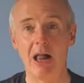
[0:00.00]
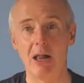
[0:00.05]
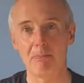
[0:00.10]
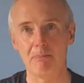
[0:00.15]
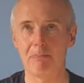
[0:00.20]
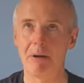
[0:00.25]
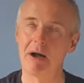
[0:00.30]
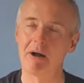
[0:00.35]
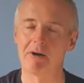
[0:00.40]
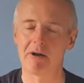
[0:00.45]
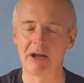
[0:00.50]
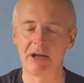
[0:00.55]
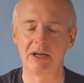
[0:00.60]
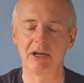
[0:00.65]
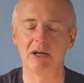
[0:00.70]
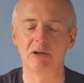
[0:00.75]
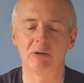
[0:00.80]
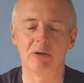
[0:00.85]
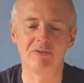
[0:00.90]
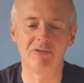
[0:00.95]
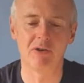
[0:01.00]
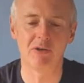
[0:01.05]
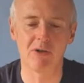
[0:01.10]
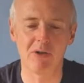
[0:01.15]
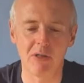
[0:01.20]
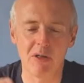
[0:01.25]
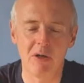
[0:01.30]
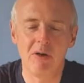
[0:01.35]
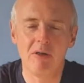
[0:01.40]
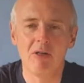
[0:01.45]
Albarino, if
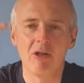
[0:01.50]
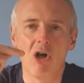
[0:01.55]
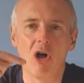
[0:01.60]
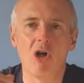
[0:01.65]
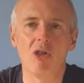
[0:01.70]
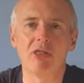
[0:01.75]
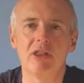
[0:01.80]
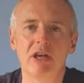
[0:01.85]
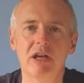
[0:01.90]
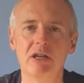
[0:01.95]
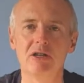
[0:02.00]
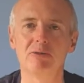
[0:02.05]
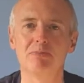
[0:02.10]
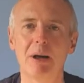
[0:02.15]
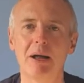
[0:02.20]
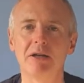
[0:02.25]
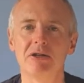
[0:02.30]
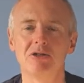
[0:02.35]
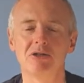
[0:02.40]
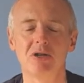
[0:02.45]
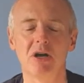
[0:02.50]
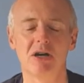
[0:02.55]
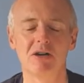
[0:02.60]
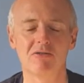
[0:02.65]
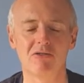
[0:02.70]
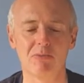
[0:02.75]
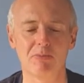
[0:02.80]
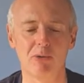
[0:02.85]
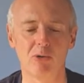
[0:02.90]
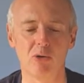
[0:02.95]
you're on the Spanish side
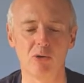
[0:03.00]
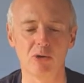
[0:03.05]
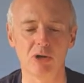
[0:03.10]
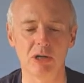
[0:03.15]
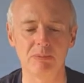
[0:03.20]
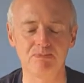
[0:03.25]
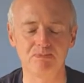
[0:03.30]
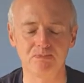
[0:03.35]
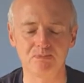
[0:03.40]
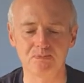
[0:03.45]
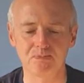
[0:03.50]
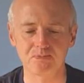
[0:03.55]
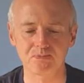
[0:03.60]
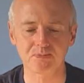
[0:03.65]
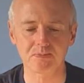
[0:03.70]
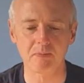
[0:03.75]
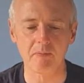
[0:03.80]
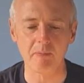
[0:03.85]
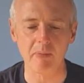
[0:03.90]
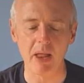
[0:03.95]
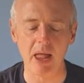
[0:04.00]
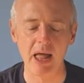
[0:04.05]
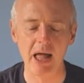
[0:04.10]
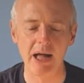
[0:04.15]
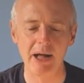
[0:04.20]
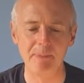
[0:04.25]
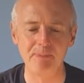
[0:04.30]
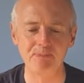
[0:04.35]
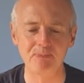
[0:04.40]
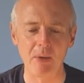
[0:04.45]
of the border.
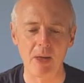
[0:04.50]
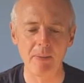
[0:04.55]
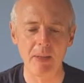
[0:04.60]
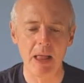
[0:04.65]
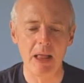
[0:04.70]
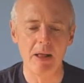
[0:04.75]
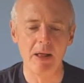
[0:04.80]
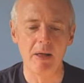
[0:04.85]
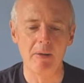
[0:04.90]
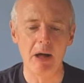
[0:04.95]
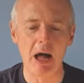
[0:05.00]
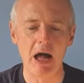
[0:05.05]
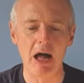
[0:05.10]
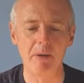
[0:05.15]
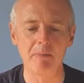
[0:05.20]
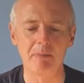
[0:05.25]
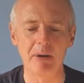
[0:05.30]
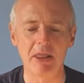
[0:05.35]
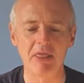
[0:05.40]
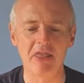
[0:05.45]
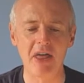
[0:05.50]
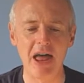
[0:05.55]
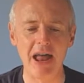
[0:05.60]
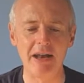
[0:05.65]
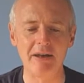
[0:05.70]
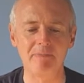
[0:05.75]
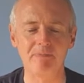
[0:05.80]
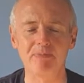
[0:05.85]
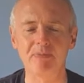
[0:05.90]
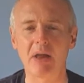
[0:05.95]
Um, uh, but
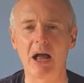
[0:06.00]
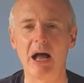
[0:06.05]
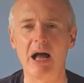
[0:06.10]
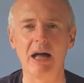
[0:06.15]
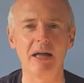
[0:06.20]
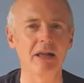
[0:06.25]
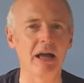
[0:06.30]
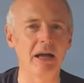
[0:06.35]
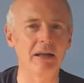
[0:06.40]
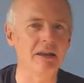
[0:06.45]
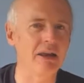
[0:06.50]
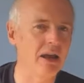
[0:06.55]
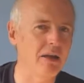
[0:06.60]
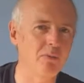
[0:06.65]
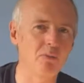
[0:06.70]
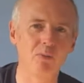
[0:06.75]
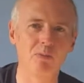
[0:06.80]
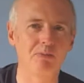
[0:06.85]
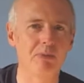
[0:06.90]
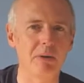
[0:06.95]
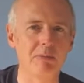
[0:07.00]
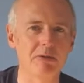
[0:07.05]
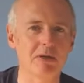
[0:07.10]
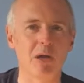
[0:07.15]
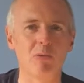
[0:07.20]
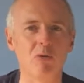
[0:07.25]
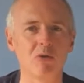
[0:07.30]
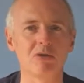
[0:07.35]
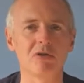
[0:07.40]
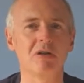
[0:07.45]
then uh, people
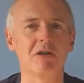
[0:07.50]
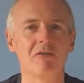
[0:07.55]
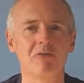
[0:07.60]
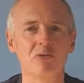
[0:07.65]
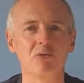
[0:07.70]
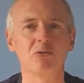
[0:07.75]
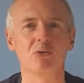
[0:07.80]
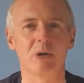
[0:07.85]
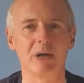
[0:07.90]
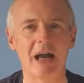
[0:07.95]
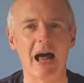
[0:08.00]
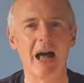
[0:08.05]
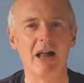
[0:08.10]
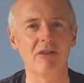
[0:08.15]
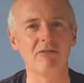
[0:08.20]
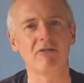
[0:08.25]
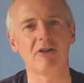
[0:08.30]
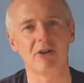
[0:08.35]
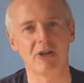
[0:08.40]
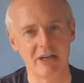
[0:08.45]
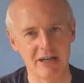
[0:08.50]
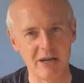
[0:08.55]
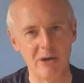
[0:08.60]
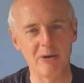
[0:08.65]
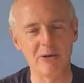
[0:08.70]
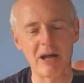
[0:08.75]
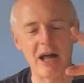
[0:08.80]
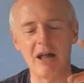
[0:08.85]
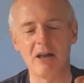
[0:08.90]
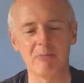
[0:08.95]
say, what's the difference between
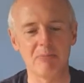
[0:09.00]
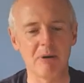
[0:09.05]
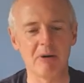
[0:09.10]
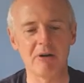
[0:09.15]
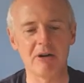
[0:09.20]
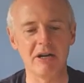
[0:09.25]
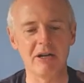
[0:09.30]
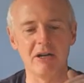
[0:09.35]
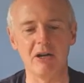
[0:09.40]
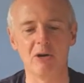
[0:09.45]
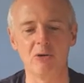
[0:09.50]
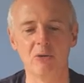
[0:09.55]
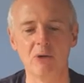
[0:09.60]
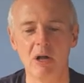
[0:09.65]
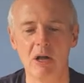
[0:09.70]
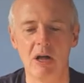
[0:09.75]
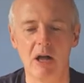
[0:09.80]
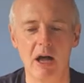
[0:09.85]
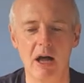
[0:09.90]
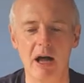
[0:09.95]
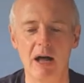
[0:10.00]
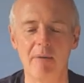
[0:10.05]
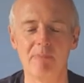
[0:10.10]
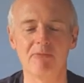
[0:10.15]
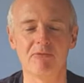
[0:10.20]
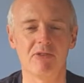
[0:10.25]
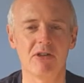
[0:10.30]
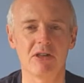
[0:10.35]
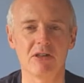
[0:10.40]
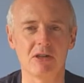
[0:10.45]
Alvarinho and Albarino,
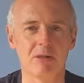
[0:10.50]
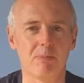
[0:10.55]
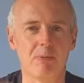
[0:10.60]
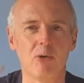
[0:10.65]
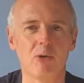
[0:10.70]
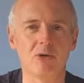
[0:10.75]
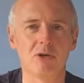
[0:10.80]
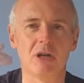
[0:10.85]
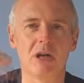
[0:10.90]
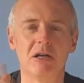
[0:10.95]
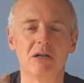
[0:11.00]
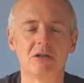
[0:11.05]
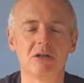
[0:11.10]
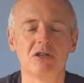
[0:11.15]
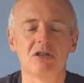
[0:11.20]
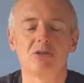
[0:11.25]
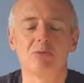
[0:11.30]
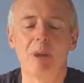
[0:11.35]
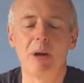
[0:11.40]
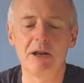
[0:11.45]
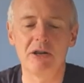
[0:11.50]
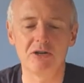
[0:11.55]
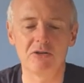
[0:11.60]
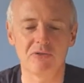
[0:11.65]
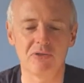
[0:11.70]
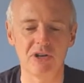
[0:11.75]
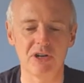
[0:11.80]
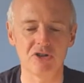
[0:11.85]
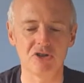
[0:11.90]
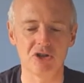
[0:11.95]
um, the, the, Portuguese and the Spanish
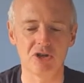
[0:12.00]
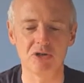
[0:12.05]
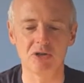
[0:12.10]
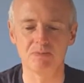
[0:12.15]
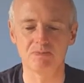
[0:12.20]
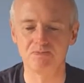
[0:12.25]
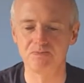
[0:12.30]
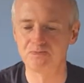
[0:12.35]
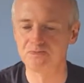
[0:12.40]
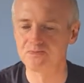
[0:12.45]
versions?